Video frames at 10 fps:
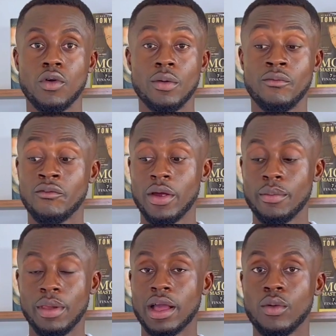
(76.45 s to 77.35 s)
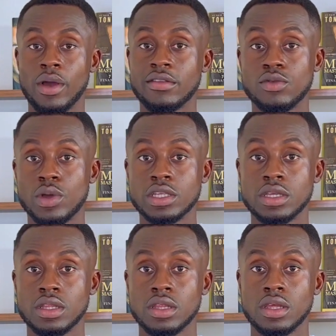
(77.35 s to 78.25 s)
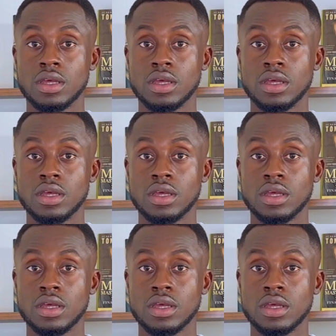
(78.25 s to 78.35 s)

for a very black and white situation,